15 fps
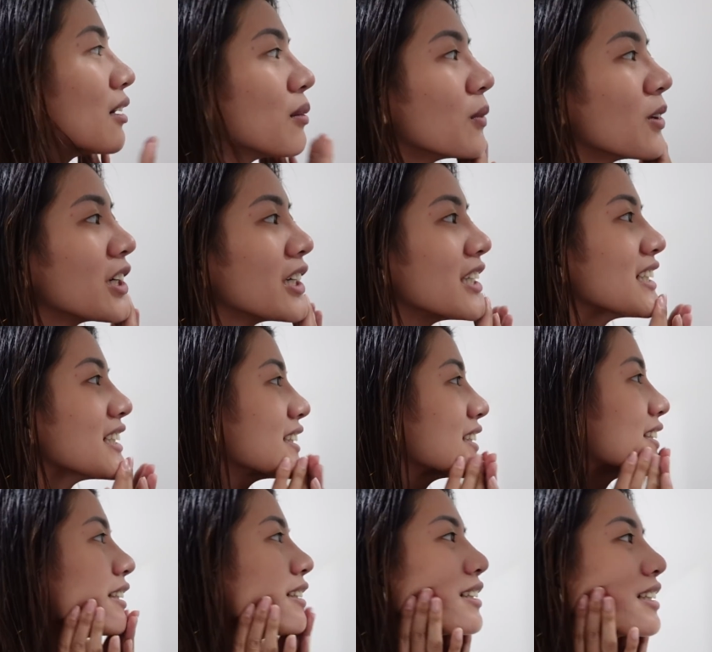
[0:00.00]
ang morning
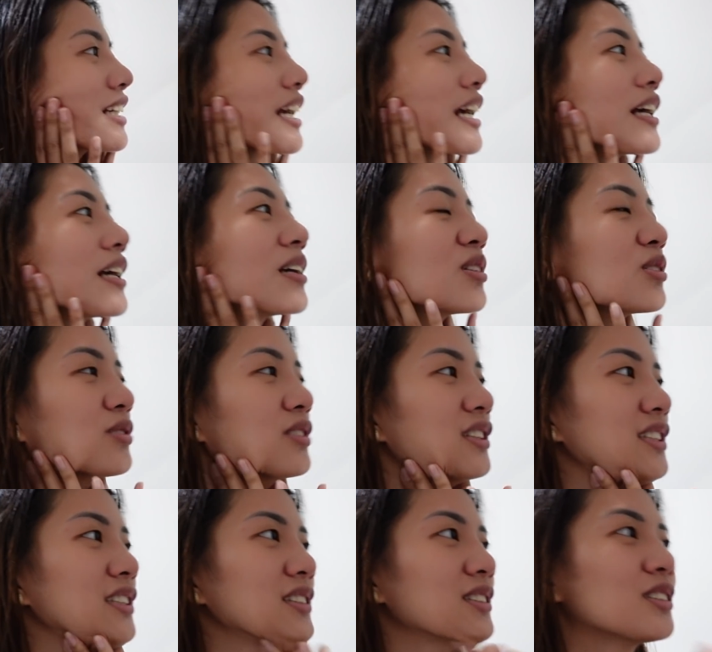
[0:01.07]
skincare
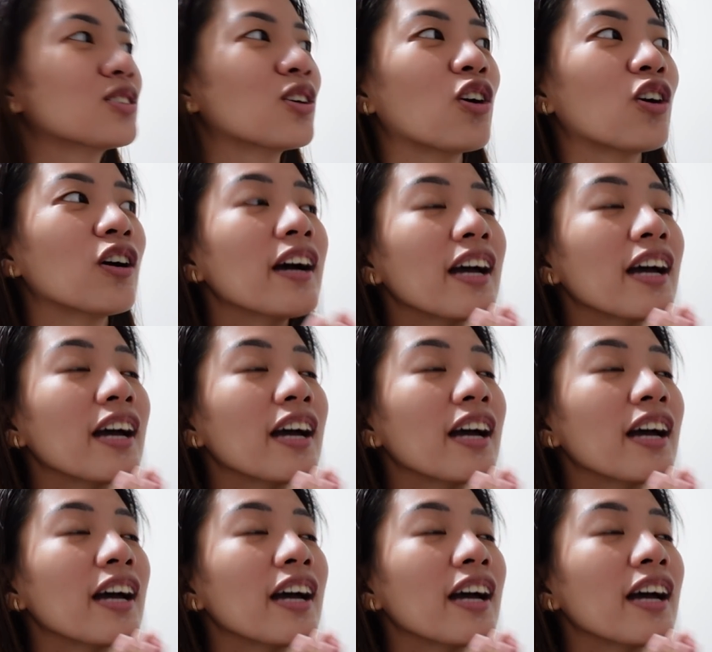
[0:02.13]
routine ko,